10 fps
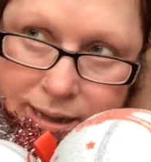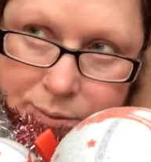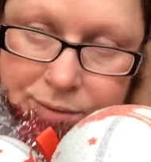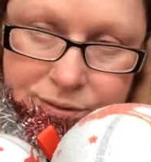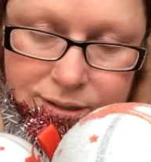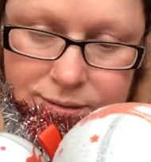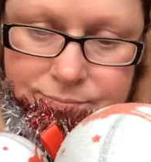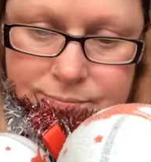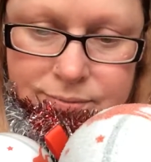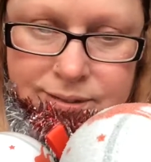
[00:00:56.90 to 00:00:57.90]
However,
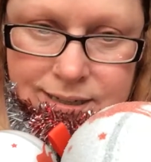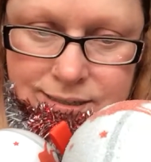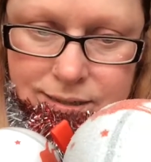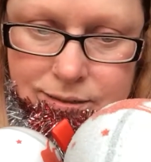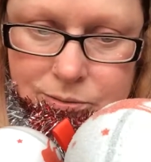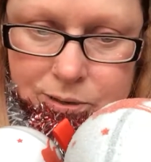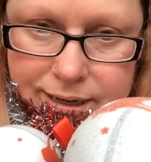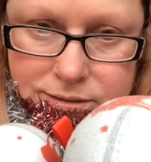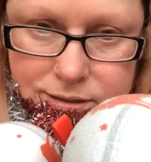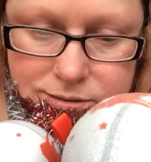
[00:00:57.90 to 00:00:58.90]
things didn't
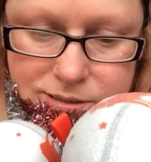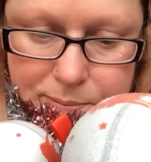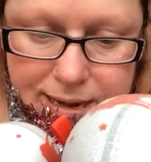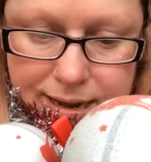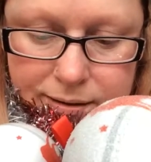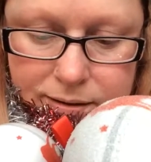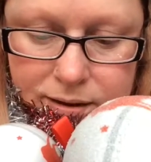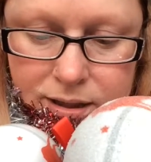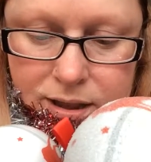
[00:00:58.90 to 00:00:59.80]
quite go to plan.